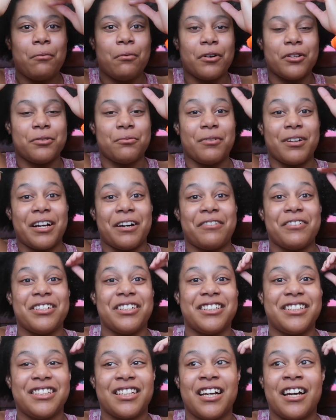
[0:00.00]
was when I
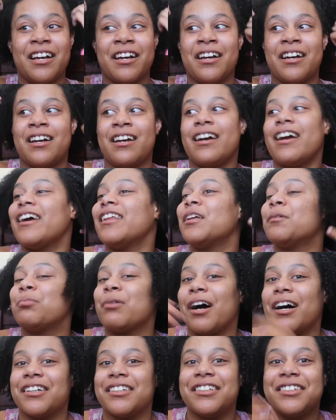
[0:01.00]
was in the
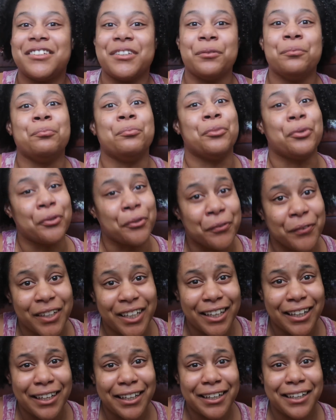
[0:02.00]
process of
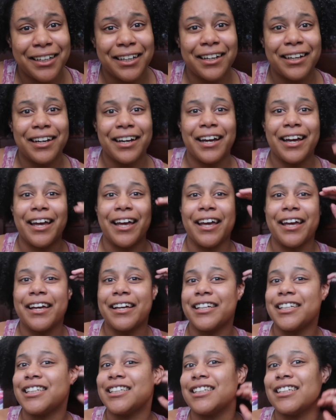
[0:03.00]
moving.
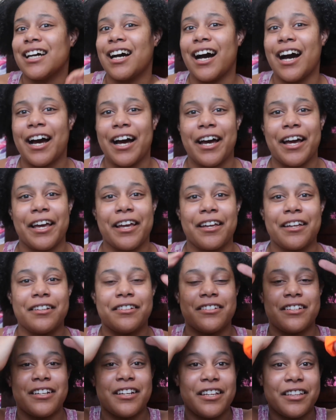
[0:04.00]
And I
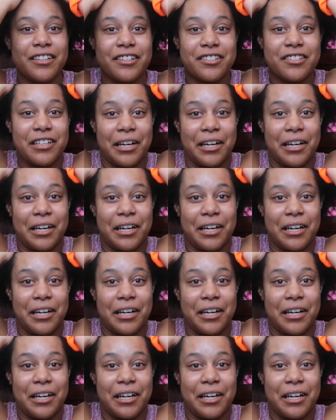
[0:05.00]
did it in the